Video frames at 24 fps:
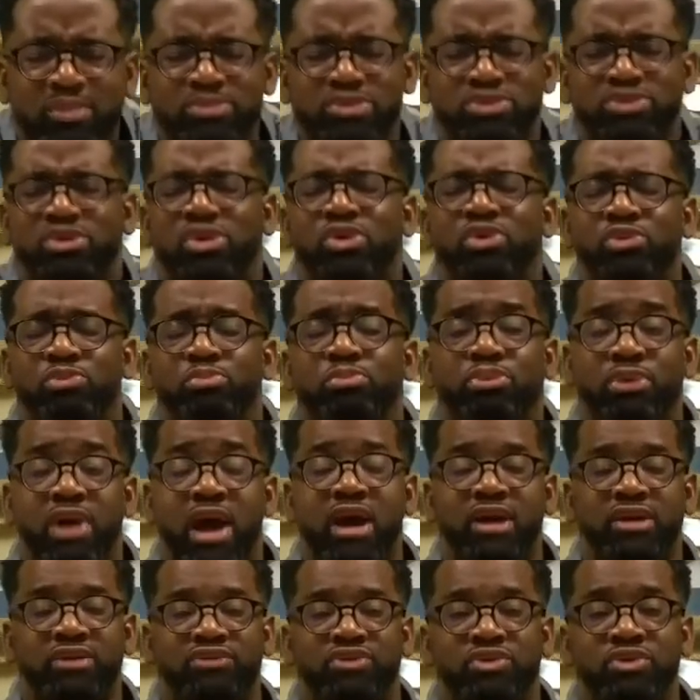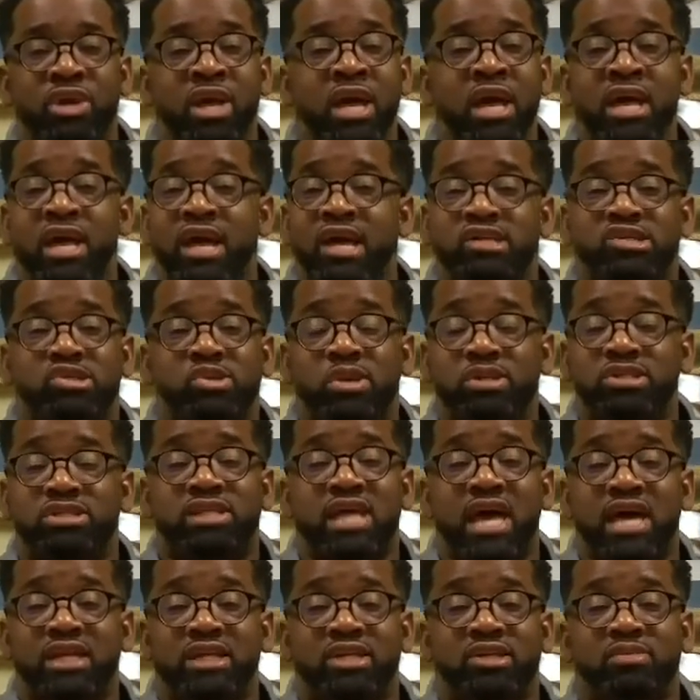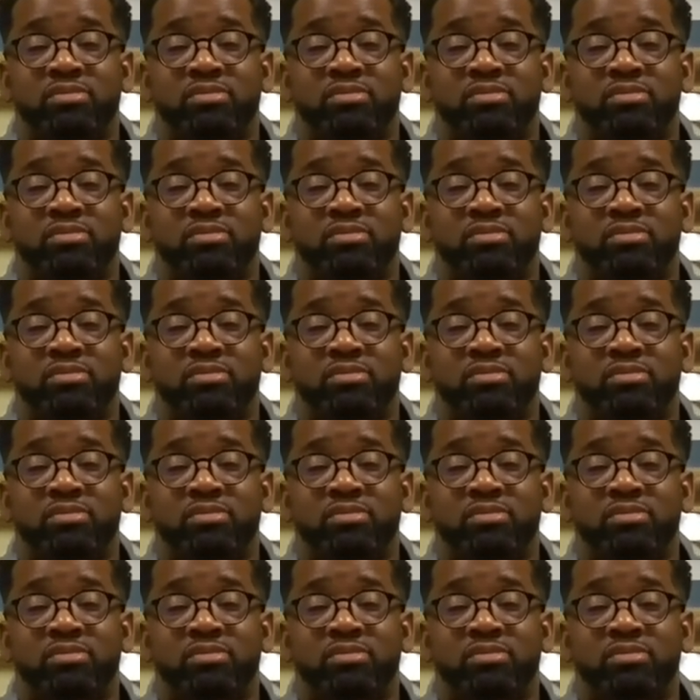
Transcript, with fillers: So proud of you and so excited